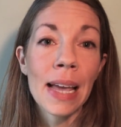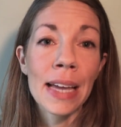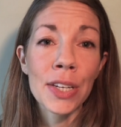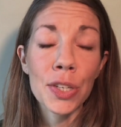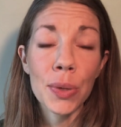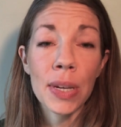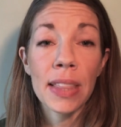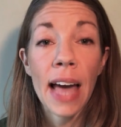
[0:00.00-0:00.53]
and
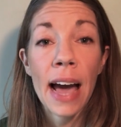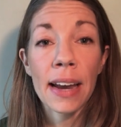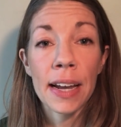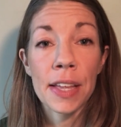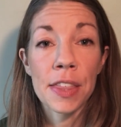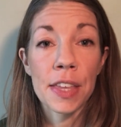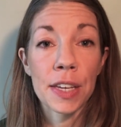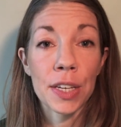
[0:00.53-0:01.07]
doing that,
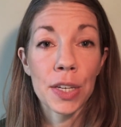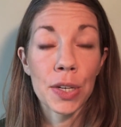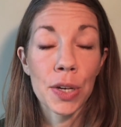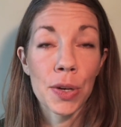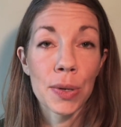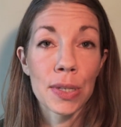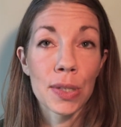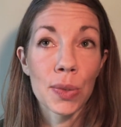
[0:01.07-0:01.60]
I think, you
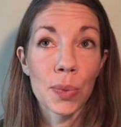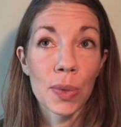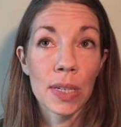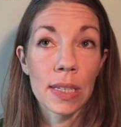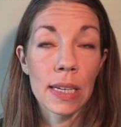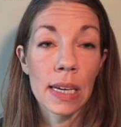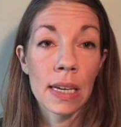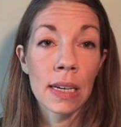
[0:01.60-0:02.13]
know, is
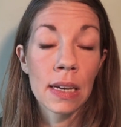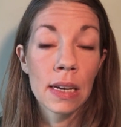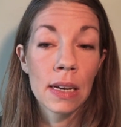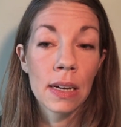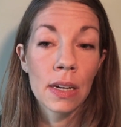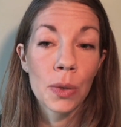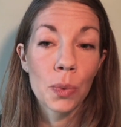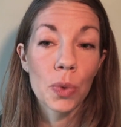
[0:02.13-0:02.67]
really
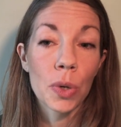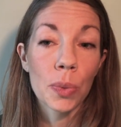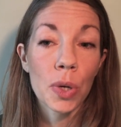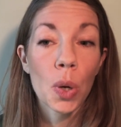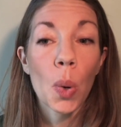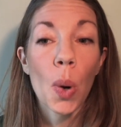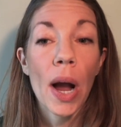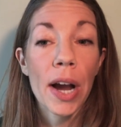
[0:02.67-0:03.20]
will
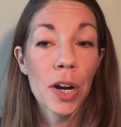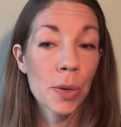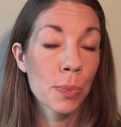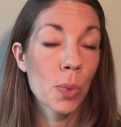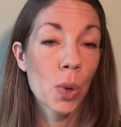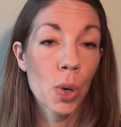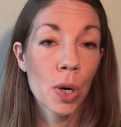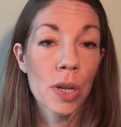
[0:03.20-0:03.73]
require
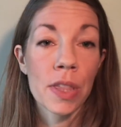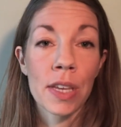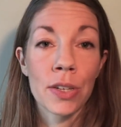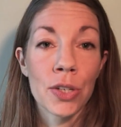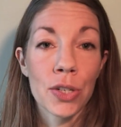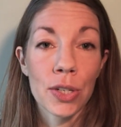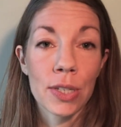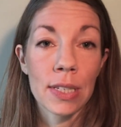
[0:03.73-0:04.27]
more than
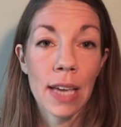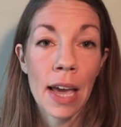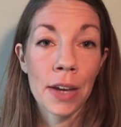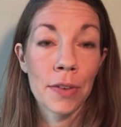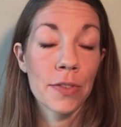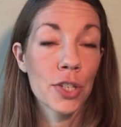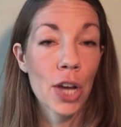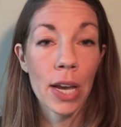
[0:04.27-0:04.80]
just kind
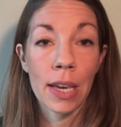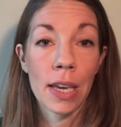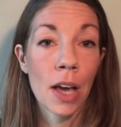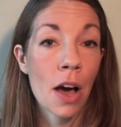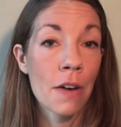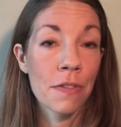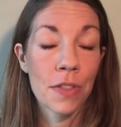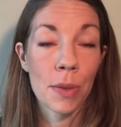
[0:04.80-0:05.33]
of checking
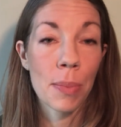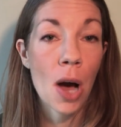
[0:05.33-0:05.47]
off the